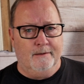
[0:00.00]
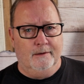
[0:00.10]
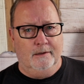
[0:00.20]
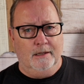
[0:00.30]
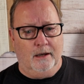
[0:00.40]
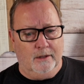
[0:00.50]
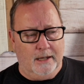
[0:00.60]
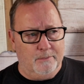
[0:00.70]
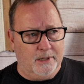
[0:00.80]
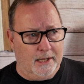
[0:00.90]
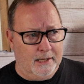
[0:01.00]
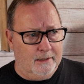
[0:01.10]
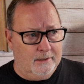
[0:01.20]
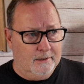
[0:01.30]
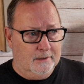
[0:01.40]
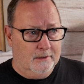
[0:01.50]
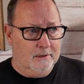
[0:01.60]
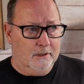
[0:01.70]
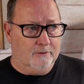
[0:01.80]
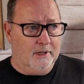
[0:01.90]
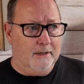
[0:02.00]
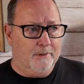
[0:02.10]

Now, Labor Day, over Labor Day